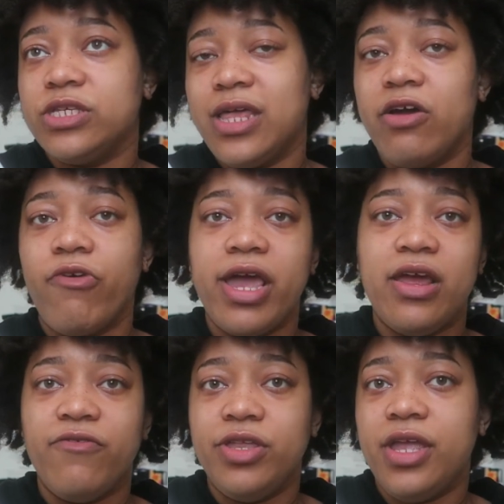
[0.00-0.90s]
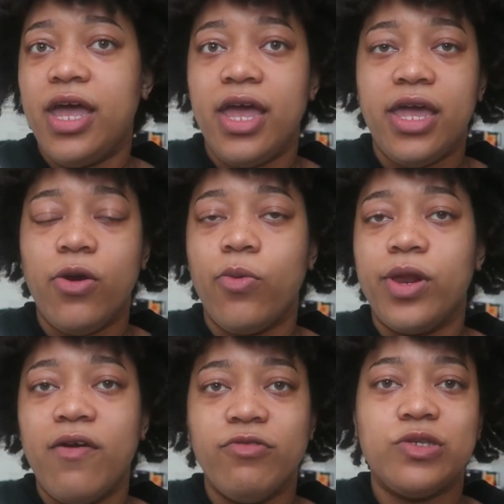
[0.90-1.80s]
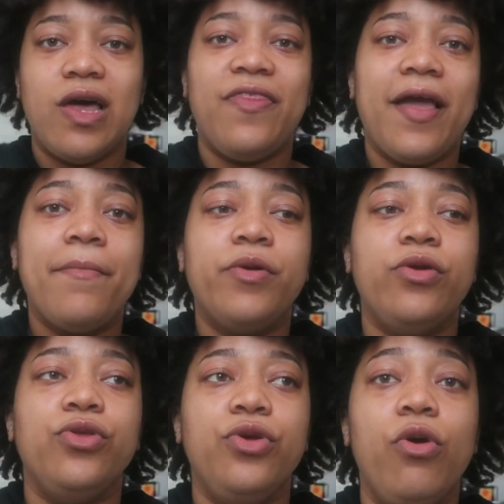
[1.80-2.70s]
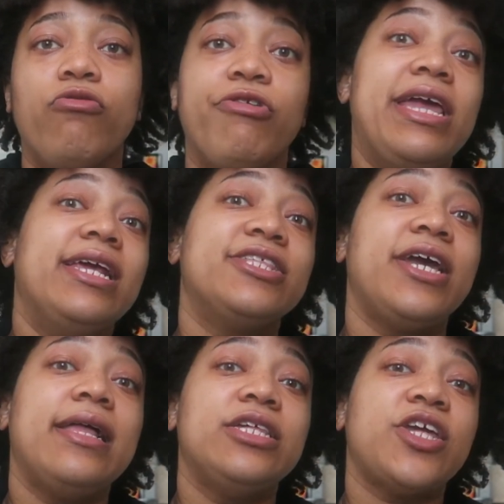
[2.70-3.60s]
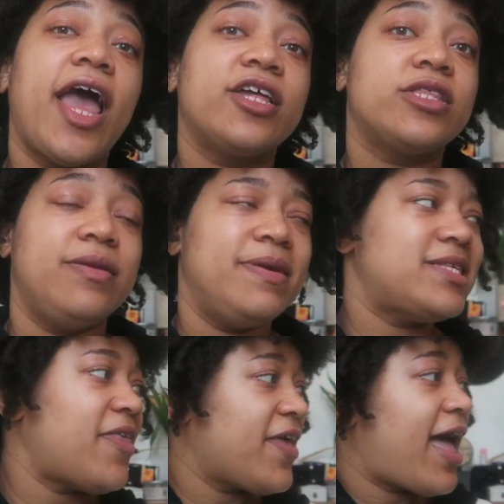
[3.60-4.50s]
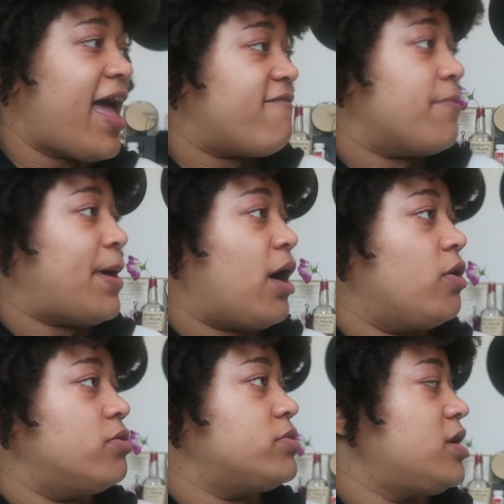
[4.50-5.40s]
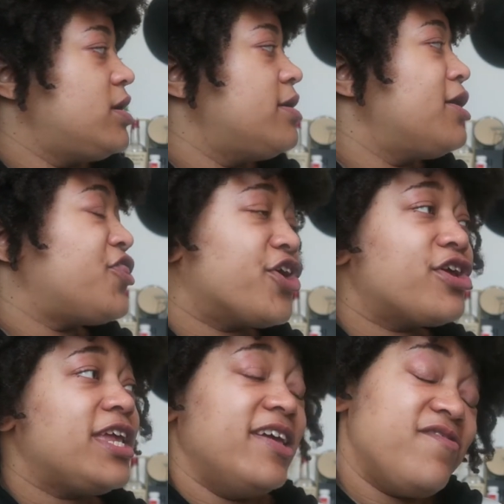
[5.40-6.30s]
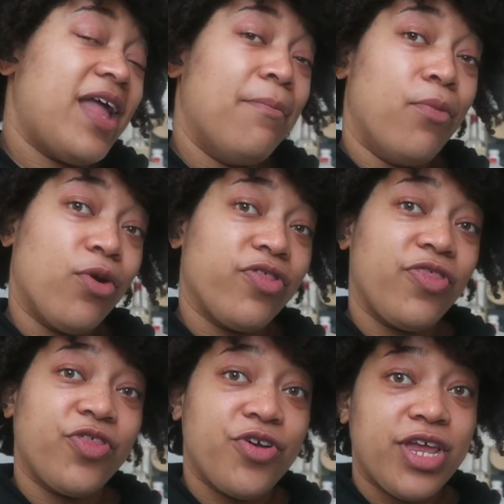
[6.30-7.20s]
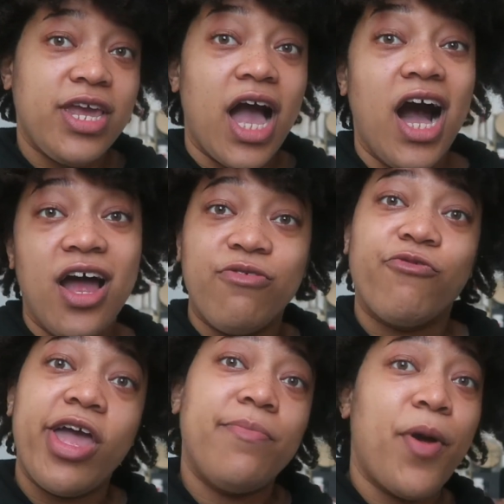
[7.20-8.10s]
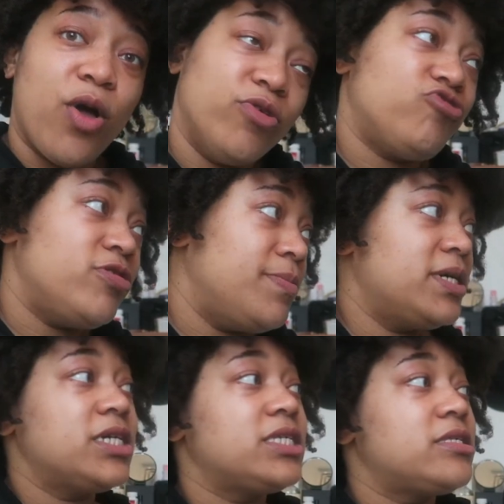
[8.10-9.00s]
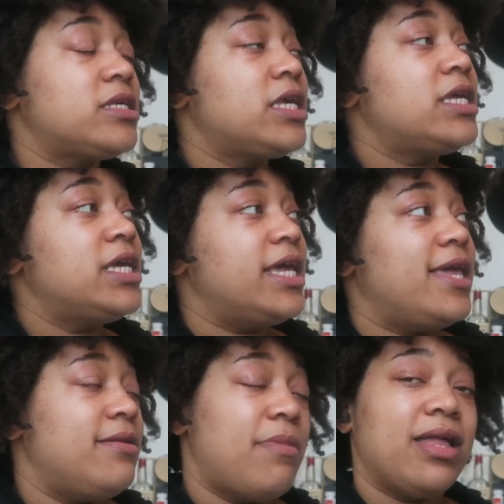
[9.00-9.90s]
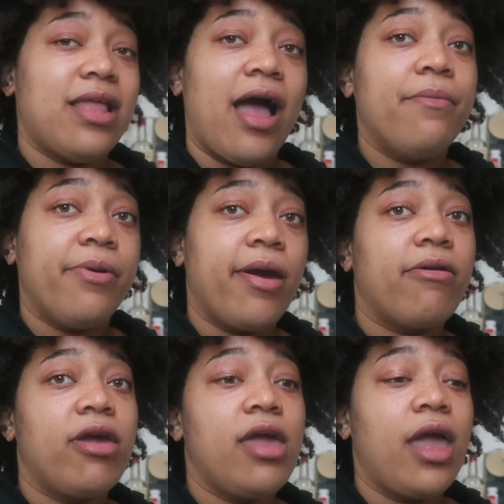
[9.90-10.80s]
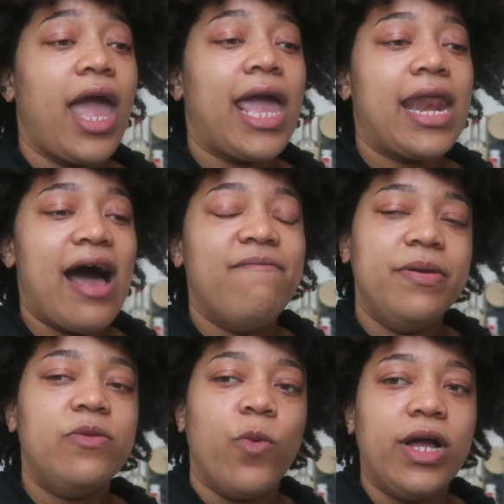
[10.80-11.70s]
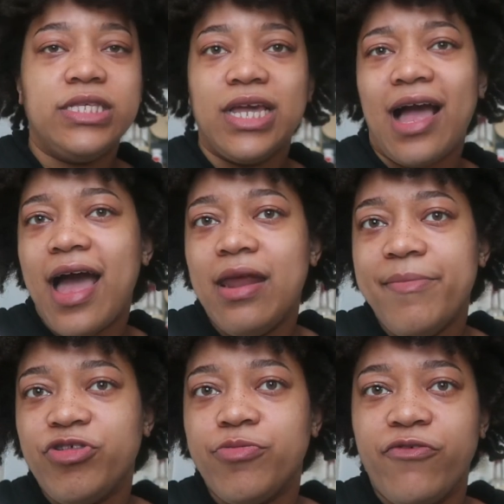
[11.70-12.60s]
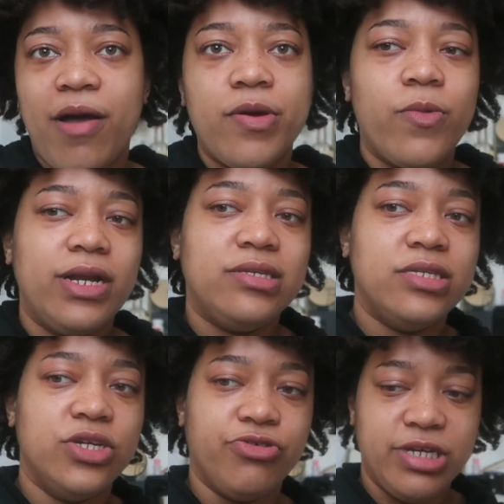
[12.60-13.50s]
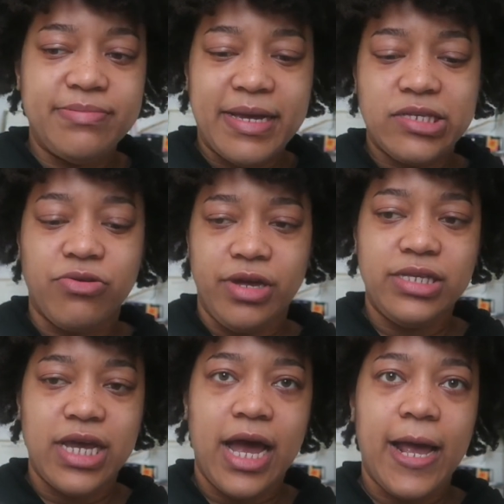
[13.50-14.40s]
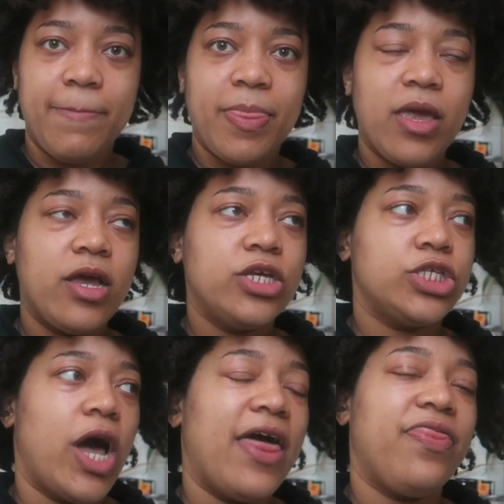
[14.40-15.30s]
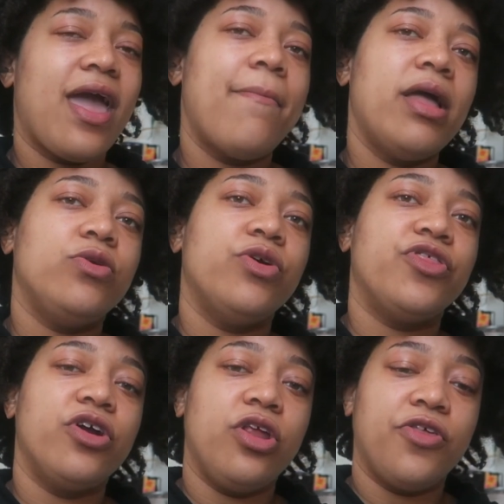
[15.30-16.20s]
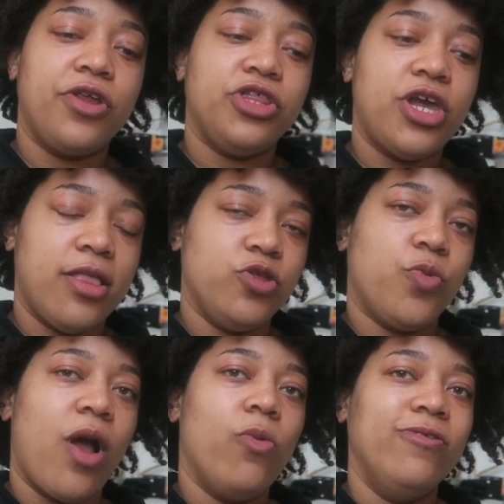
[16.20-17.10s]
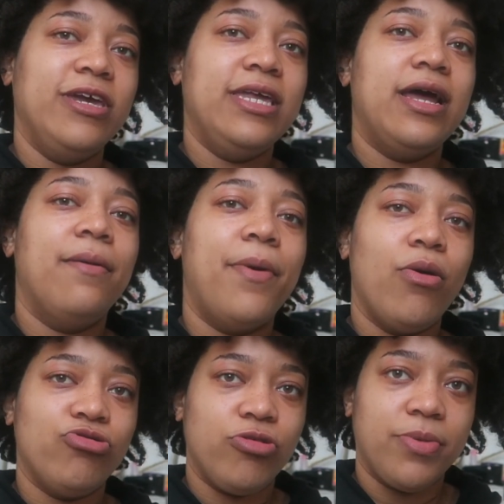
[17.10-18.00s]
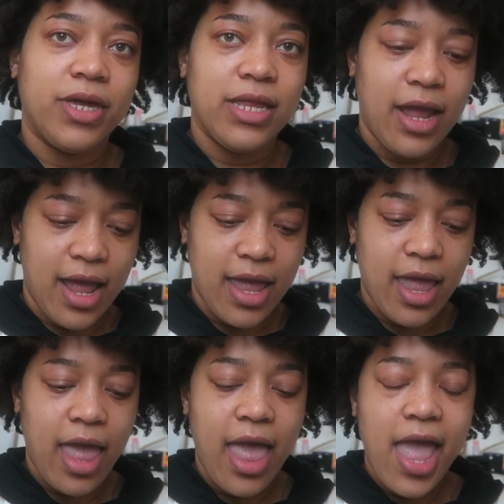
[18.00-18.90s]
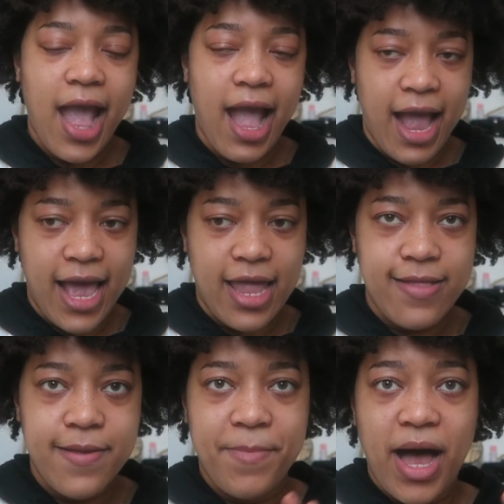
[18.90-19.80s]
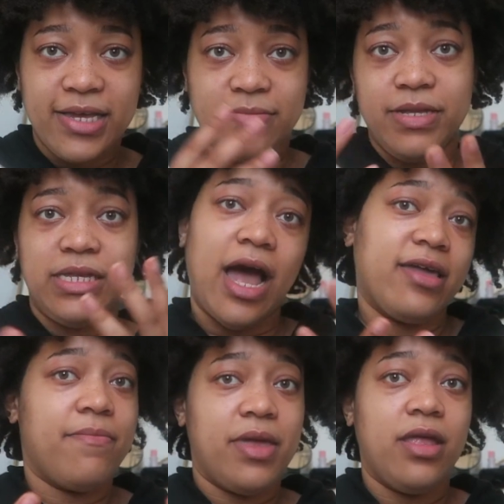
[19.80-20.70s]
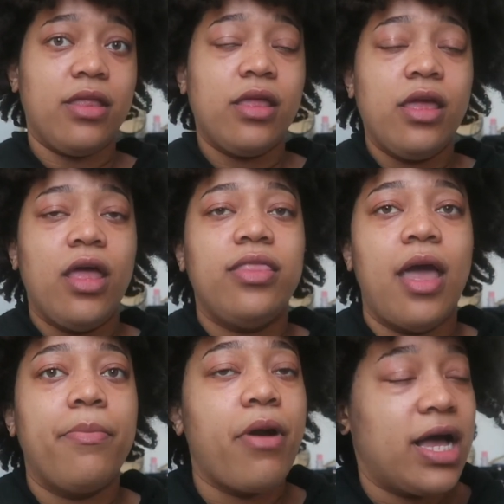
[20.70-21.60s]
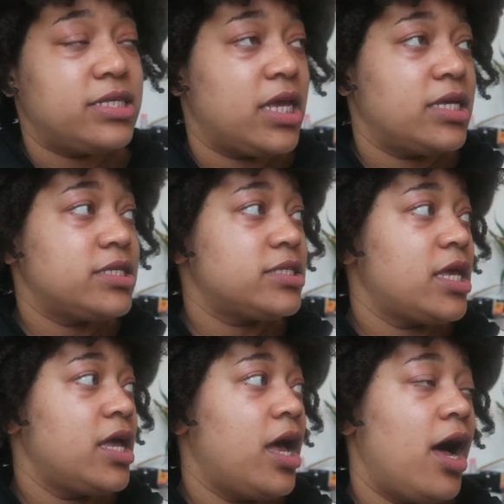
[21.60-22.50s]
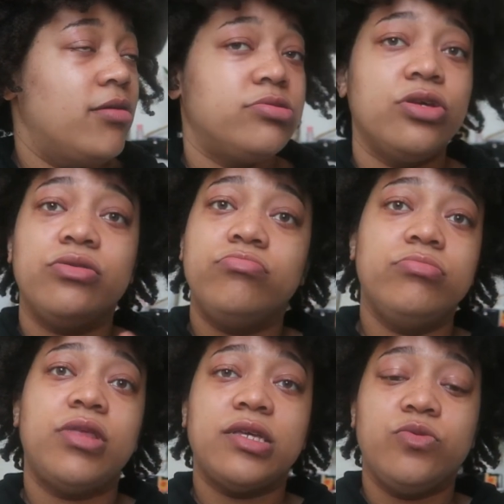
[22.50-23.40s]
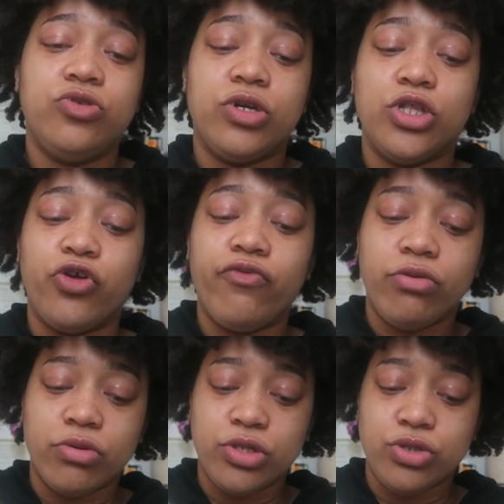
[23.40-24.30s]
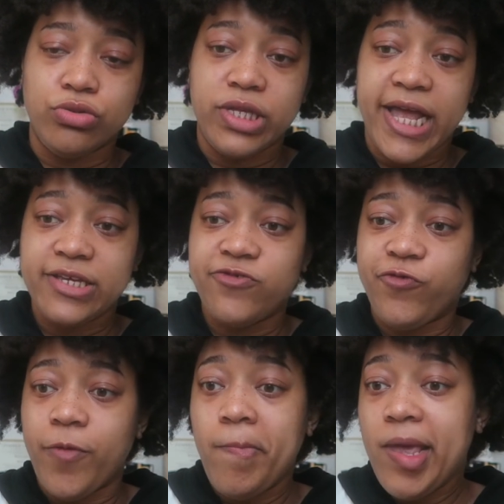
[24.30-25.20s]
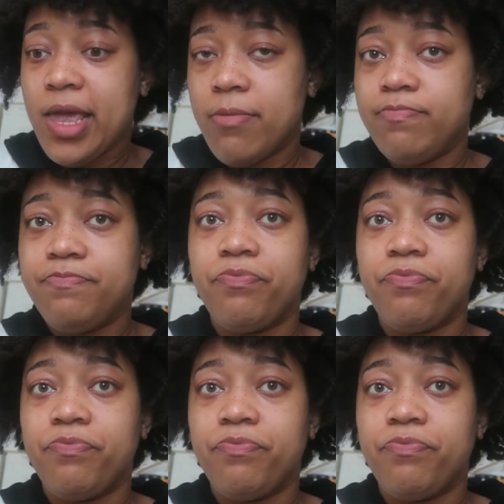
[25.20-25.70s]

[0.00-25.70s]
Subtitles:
which is like write every day or whatever. So I think I'm going to do a reading challenge, actually, because I think I have about 30, if not more than 30, unread poetry books in my library. And I kind of mentioned before, I've been wanting to decrease my screen time. So I think I might do a 30-30 challenge where I read a poetry book a day and possibly document that process. So that's what you can look forward to next from me.